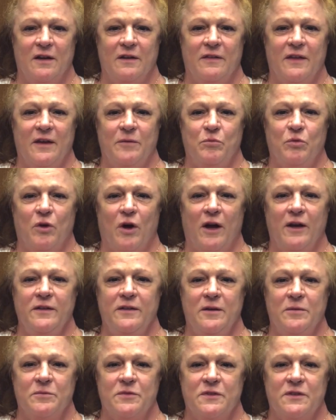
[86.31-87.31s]
They pride
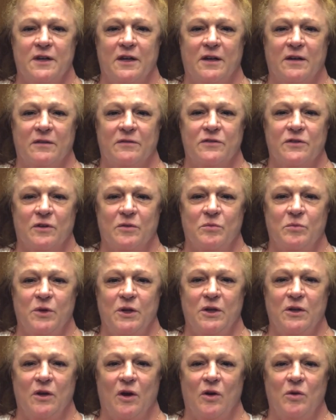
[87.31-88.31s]
themselves on
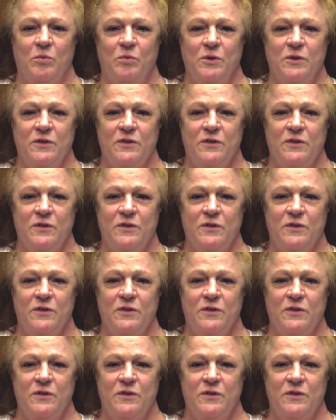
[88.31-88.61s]
being open